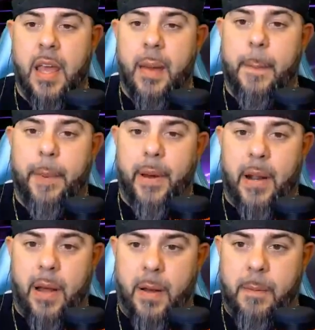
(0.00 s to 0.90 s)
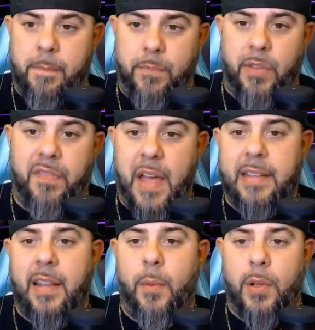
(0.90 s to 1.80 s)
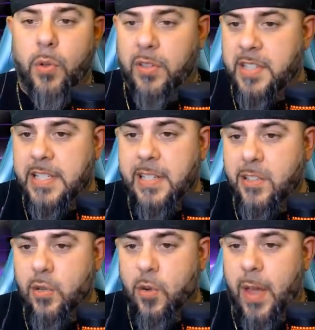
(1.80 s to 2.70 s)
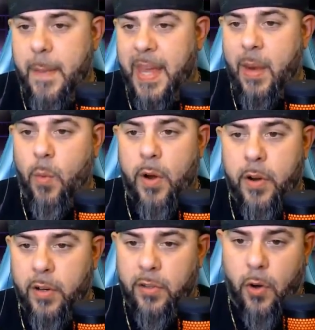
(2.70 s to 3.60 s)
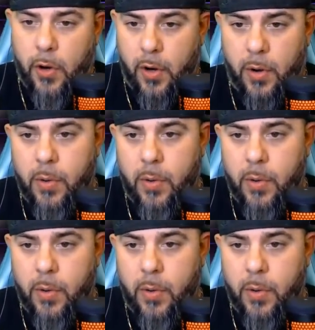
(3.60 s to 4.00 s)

but the fact that they want to do a season 2 and make it weirder and darker.